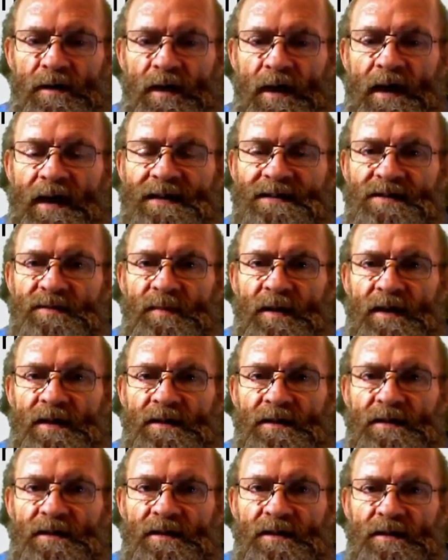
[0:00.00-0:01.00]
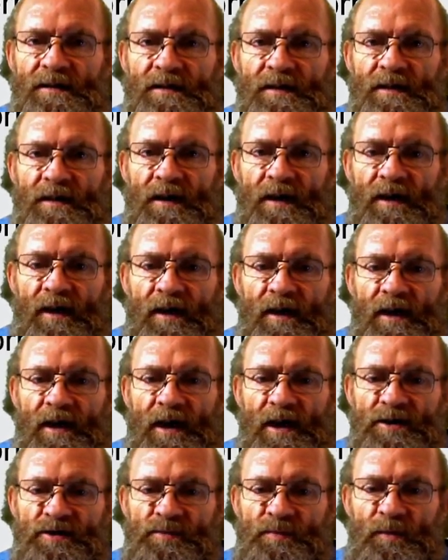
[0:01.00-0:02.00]
XML
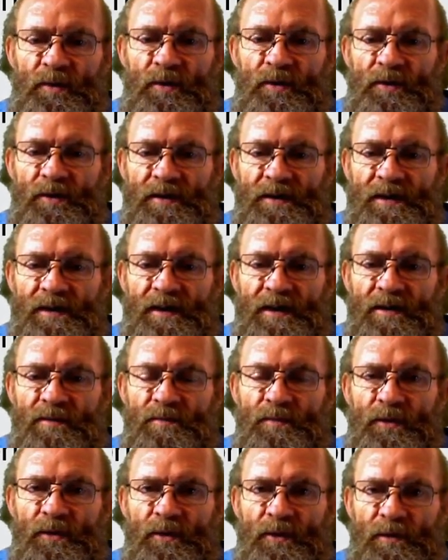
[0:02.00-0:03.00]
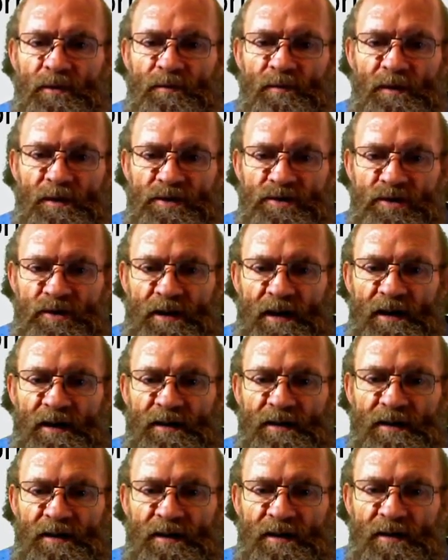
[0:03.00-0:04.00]
export and import
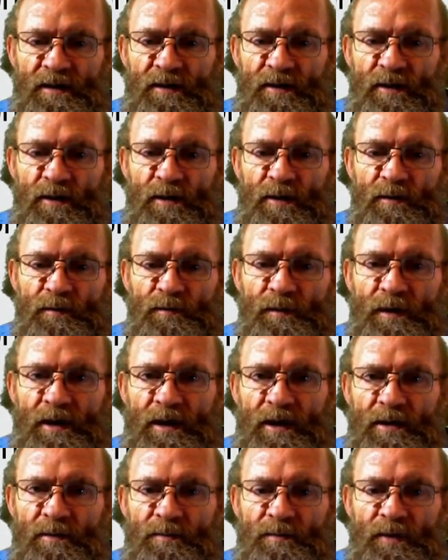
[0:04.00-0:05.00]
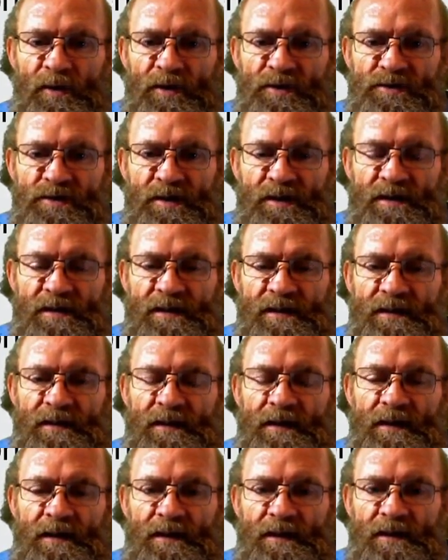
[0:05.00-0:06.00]
functionality of a project
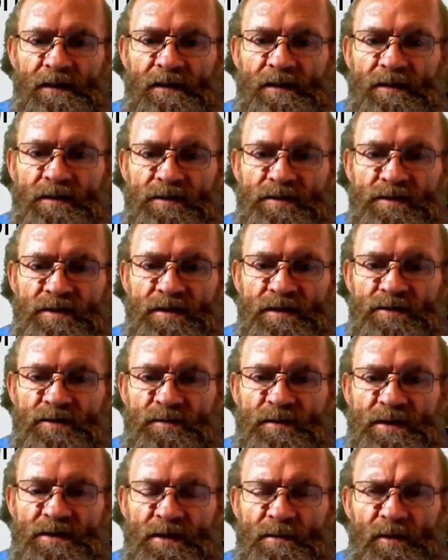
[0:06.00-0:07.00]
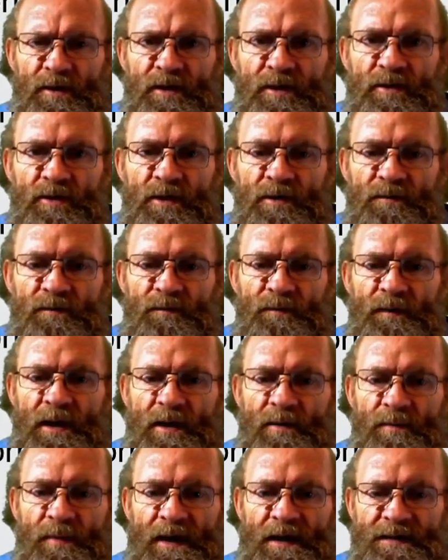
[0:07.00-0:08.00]
in GXWorks. I'm going to do it
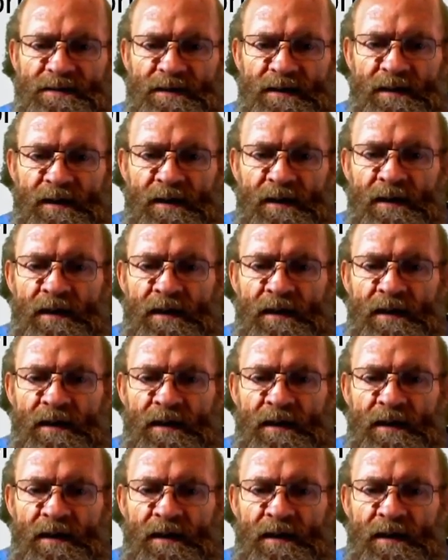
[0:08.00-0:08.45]
very basic